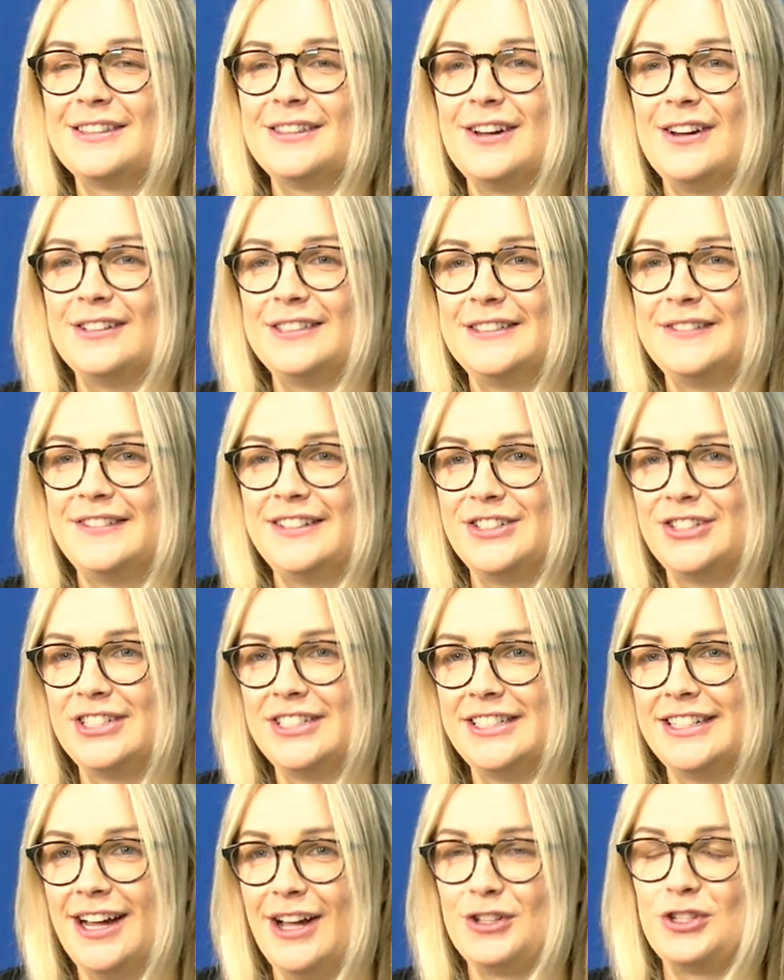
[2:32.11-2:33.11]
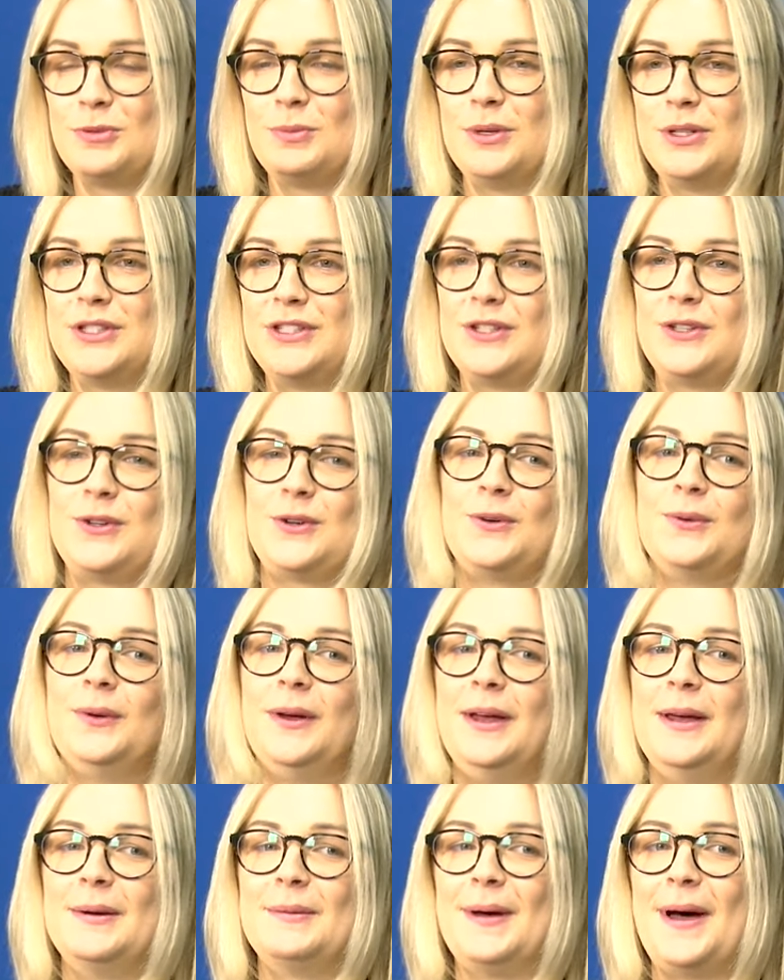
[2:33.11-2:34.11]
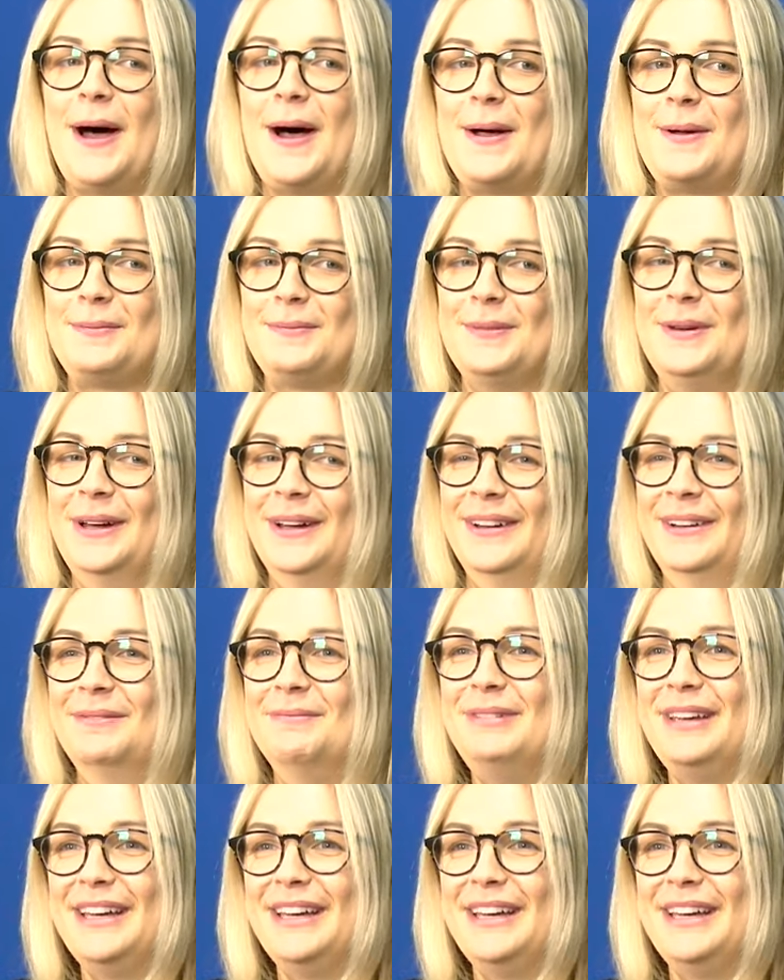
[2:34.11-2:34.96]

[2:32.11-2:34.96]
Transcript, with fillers: long division in Algebra 2 um,